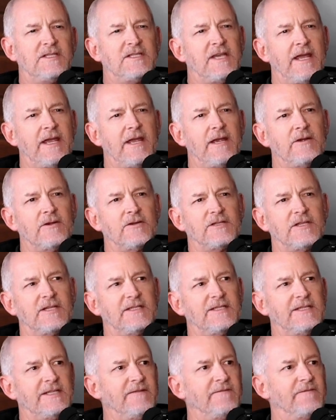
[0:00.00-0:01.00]
tears
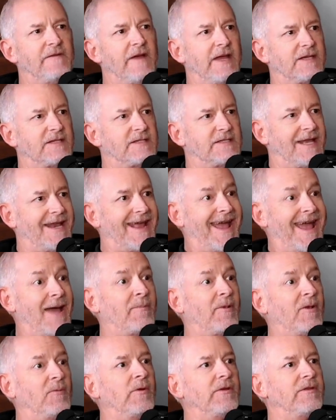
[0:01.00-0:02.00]
and defects that
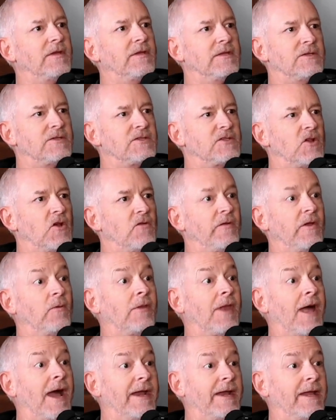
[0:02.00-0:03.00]
happen within the synovial
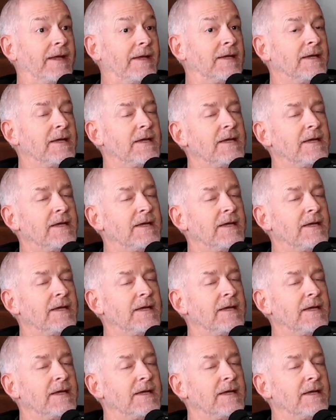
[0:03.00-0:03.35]
lining